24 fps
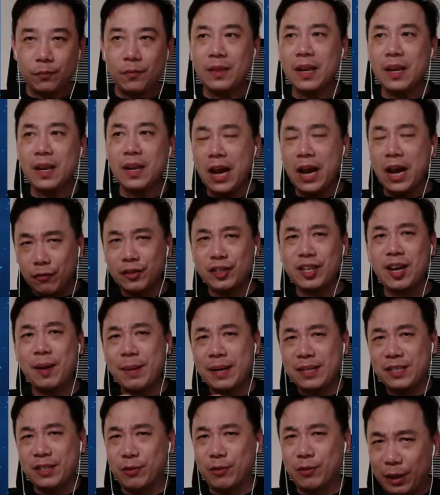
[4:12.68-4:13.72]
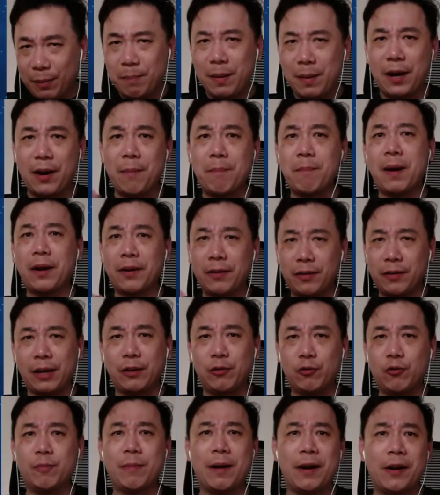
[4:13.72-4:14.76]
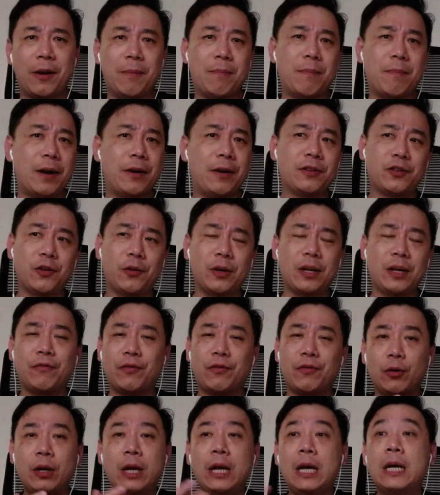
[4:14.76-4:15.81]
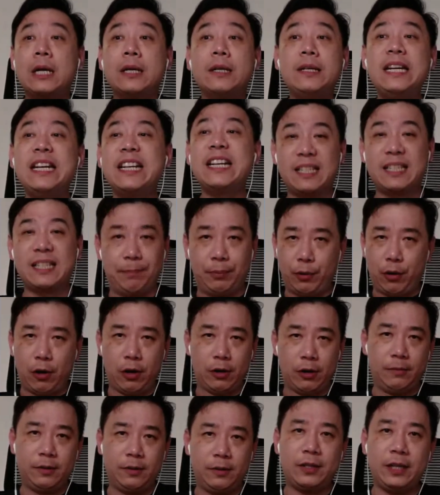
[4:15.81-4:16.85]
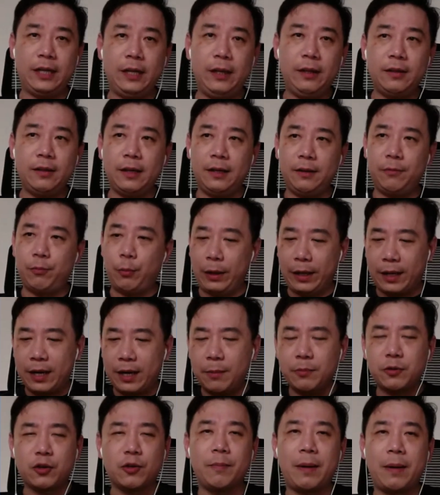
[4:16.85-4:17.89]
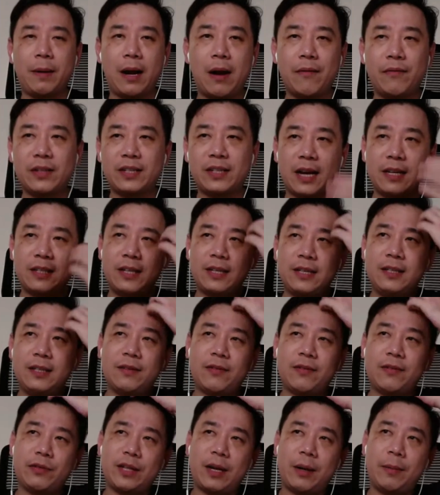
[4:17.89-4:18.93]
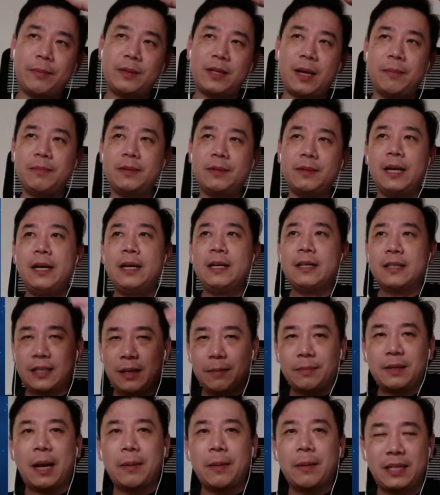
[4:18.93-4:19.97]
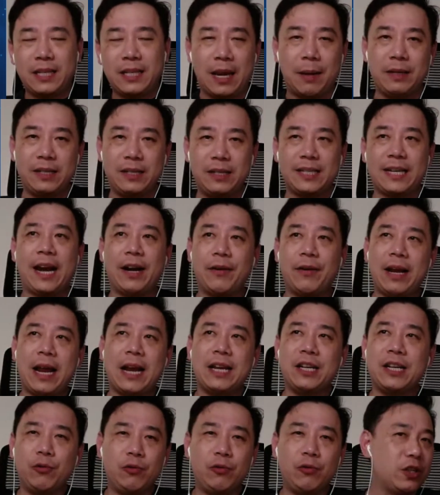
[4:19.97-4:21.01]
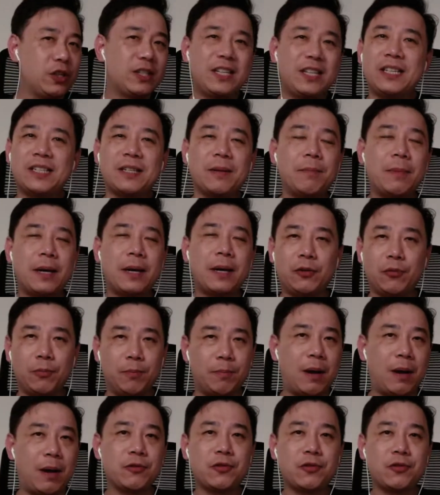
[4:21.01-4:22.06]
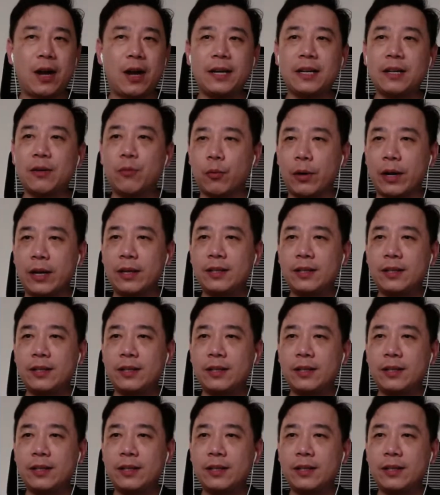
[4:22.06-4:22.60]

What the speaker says: And over time, as you learn better and better, you can do better and better. So if you need a support, you see, when it comes to meta advertising, sometimes it can be scary, and you just need somebody to bounce your idea with.